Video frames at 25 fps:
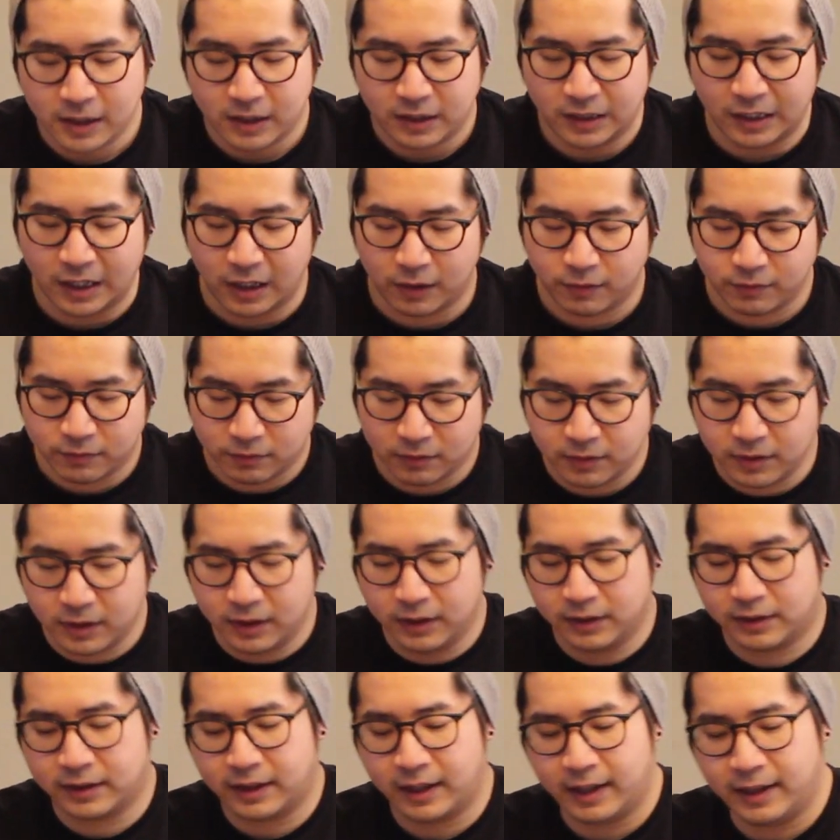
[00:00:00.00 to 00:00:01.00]
Now,
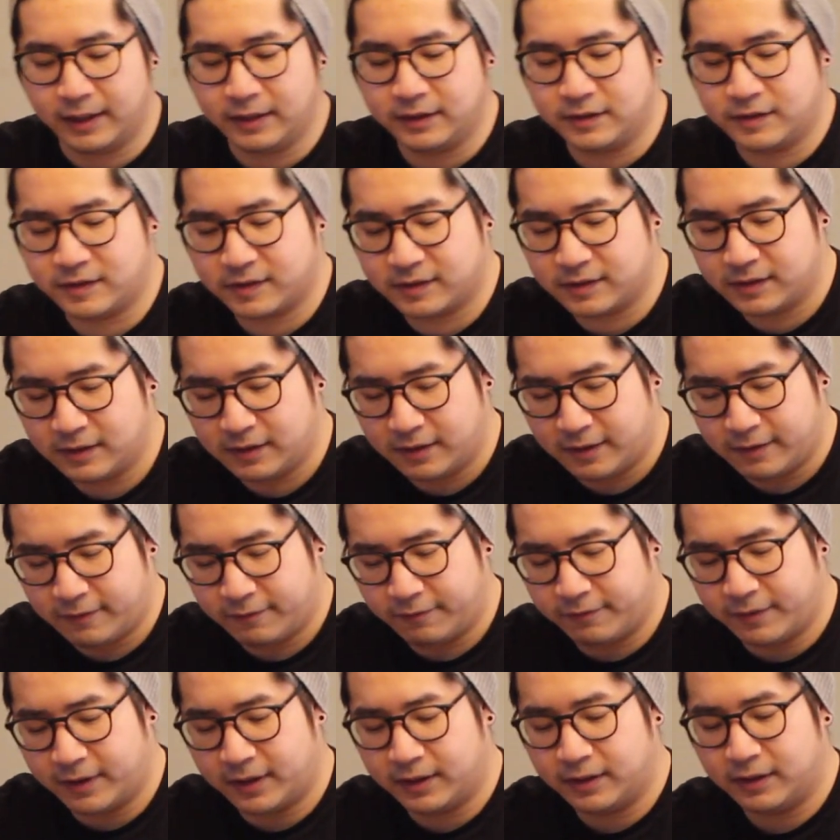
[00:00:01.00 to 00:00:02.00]
in case
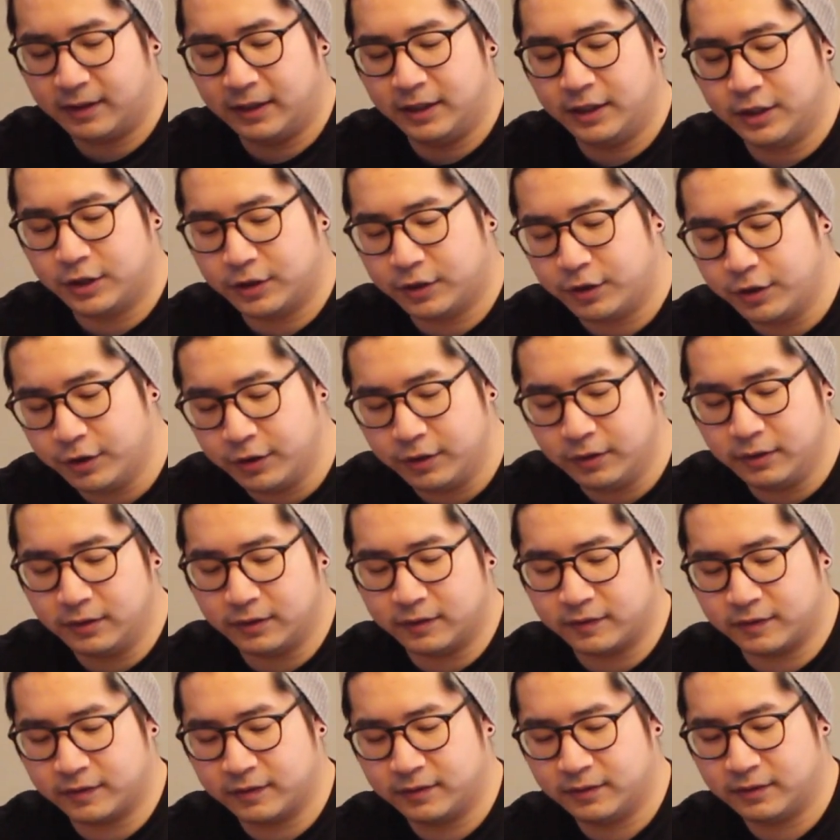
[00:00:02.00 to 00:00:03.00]
that he
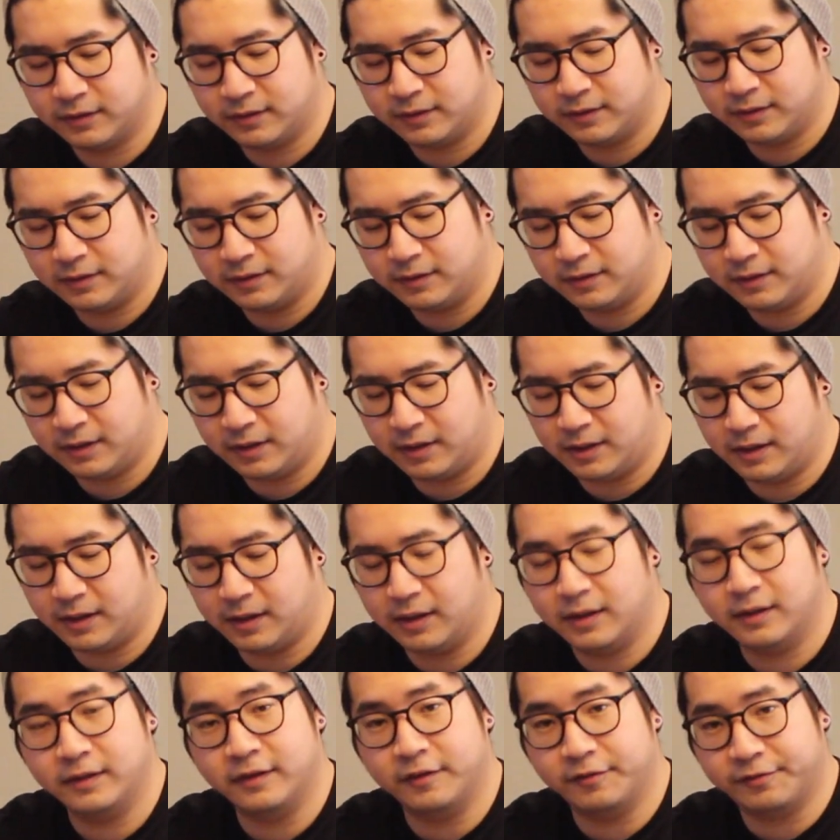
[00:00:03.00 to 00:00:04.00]
couldn't
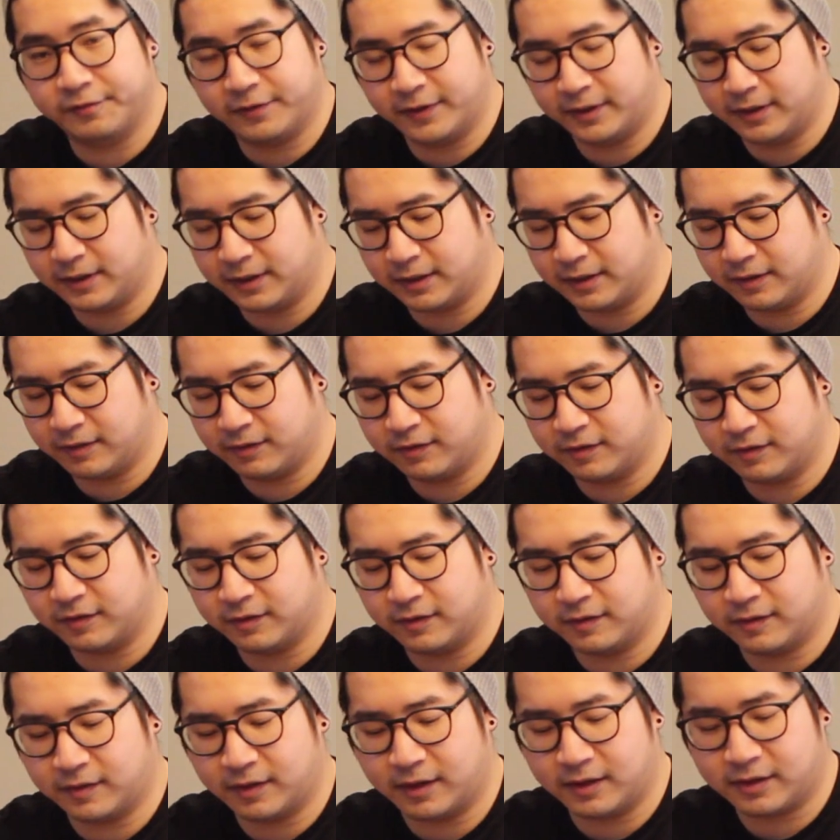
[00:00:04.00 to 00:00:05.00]
defend against this
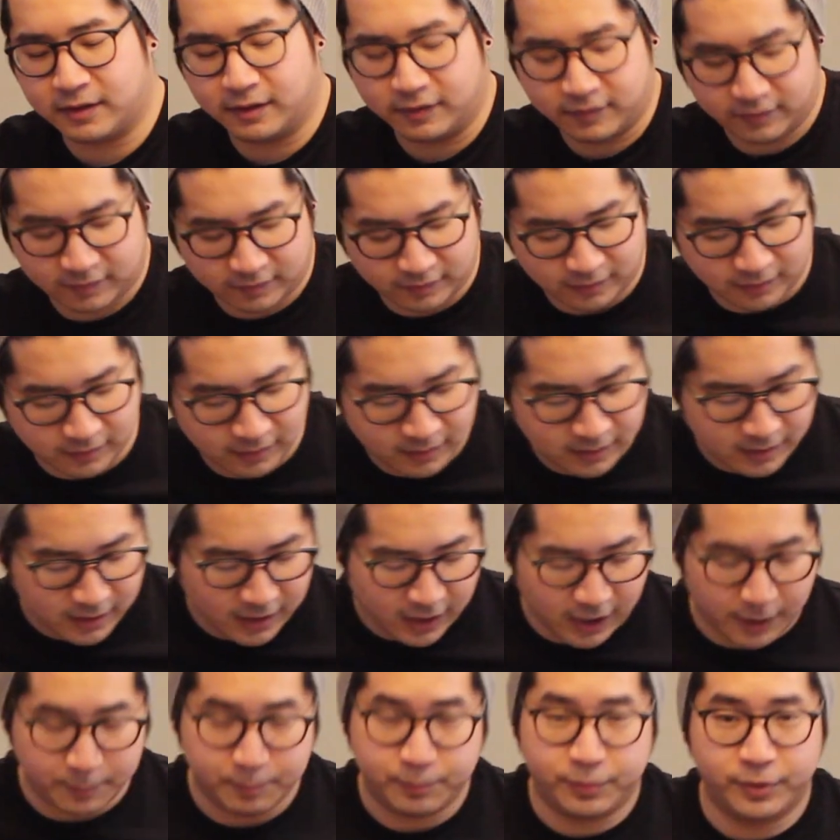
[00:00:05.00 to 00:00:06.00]
attack, let's say
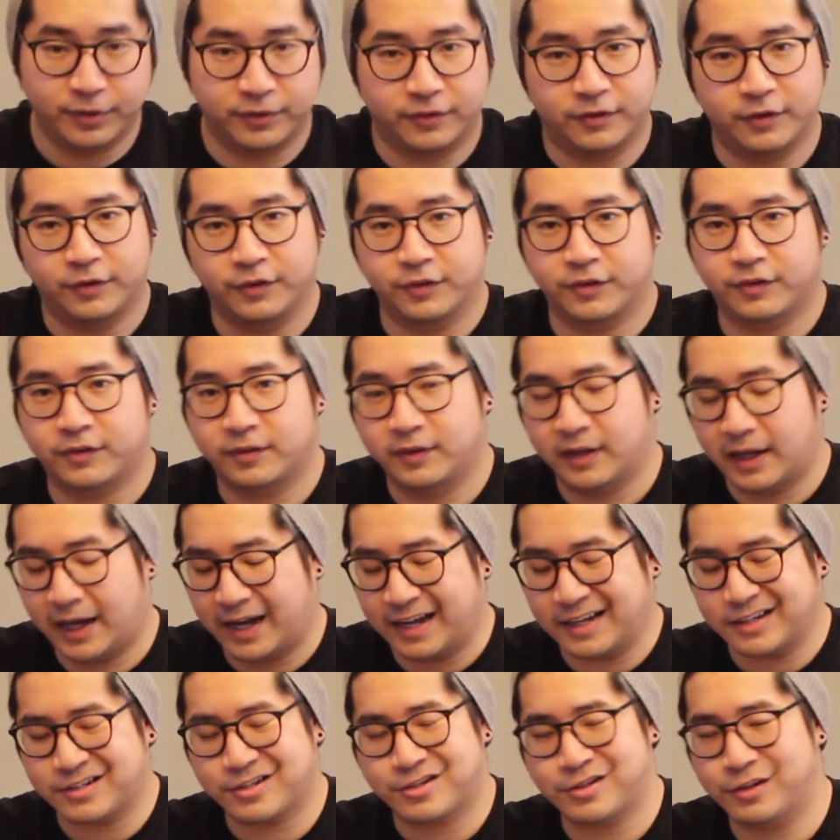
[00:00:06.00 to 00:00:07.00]
I put those
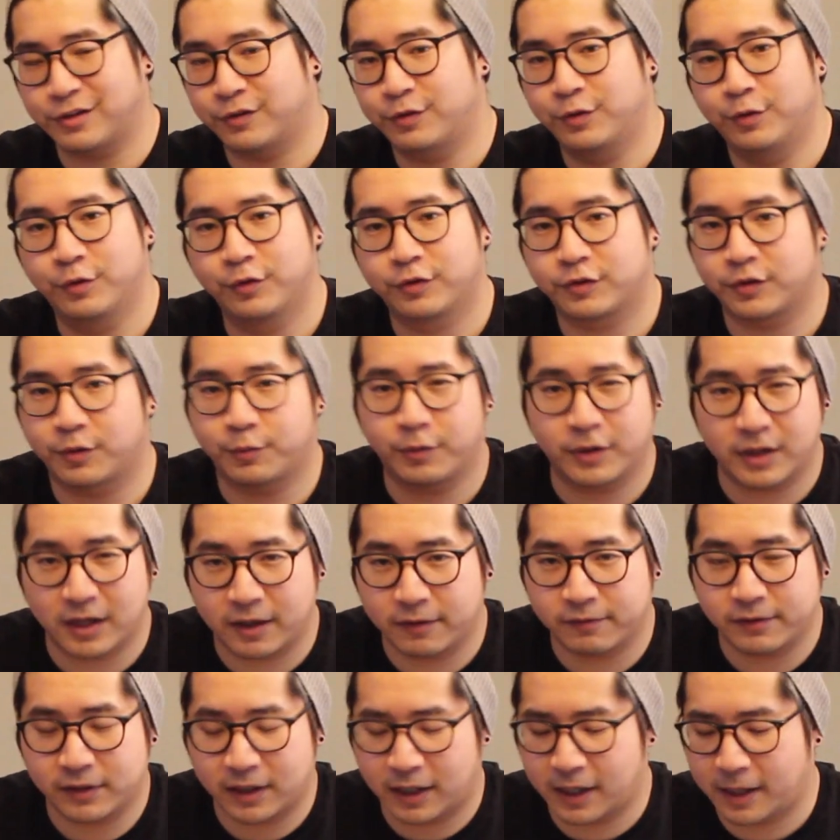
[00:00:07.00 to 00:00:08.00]
extra 2s or
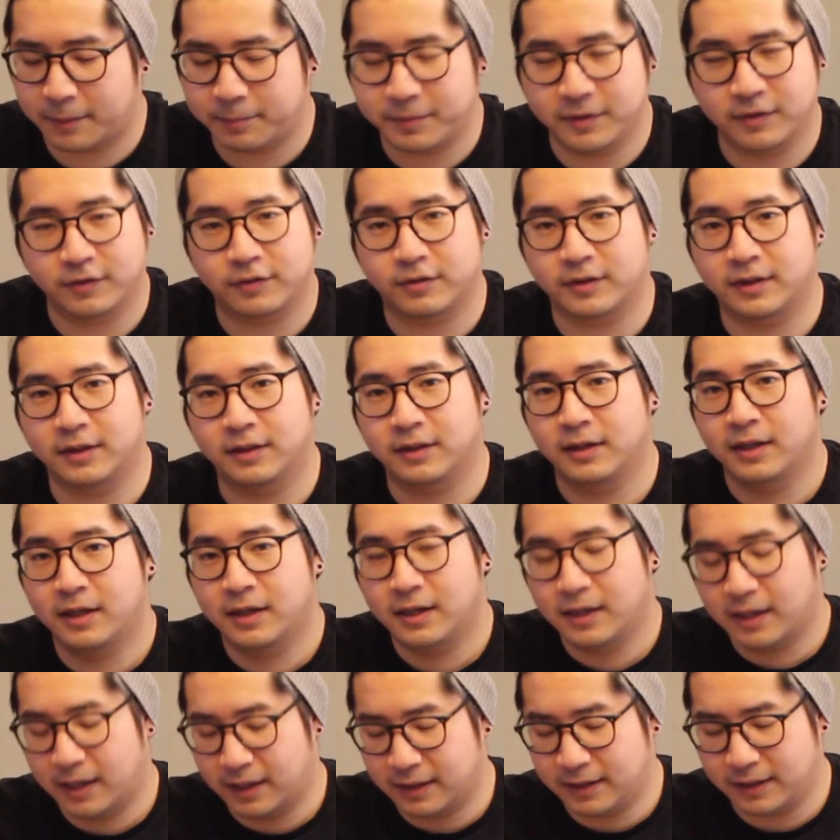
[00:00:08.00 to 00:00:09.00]
whatever happens, right?
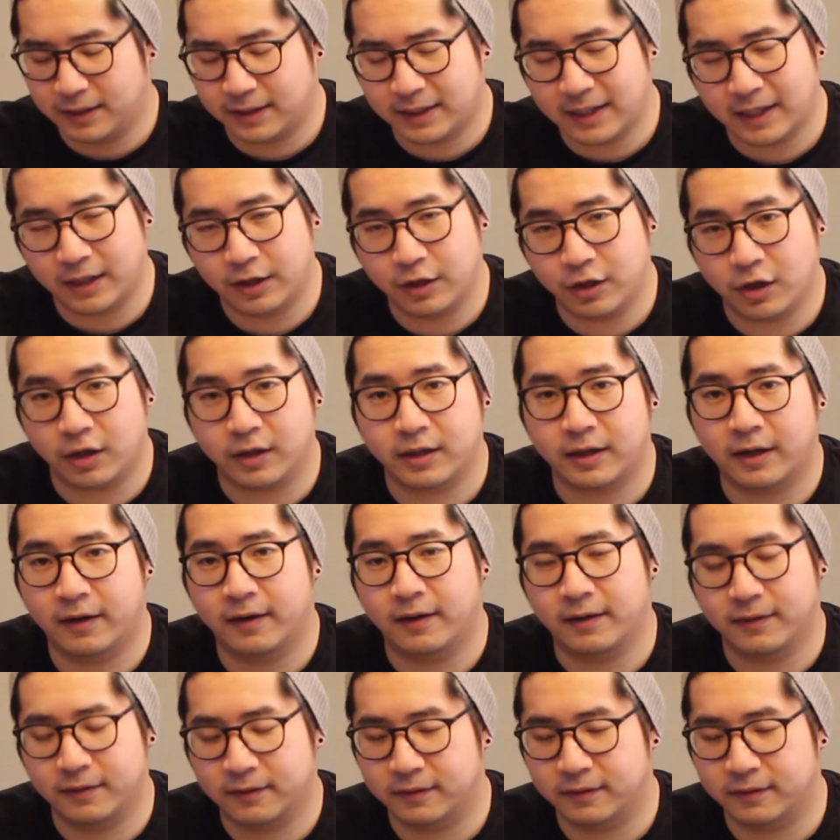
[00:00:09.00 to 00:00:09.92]
And he cannot